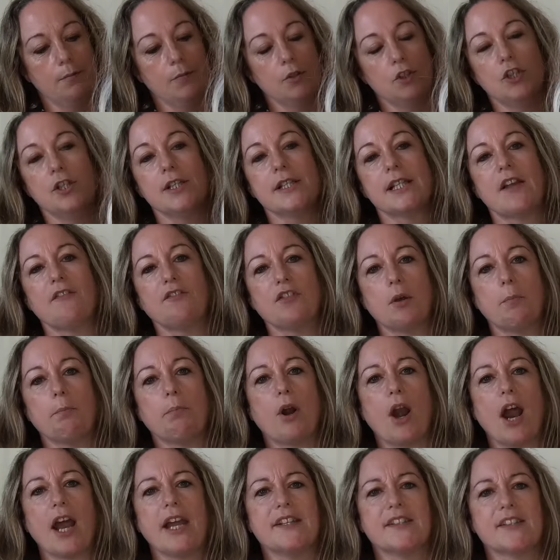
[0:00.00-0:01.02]
She's left the
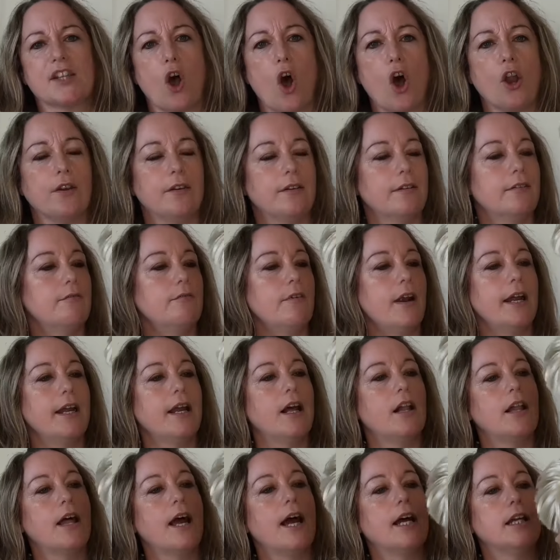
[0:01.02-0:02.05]
price on. Right,
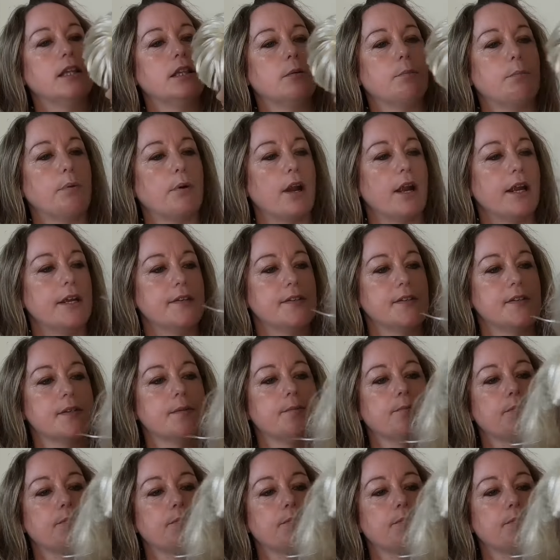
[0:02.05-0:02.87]
I'll hide the price.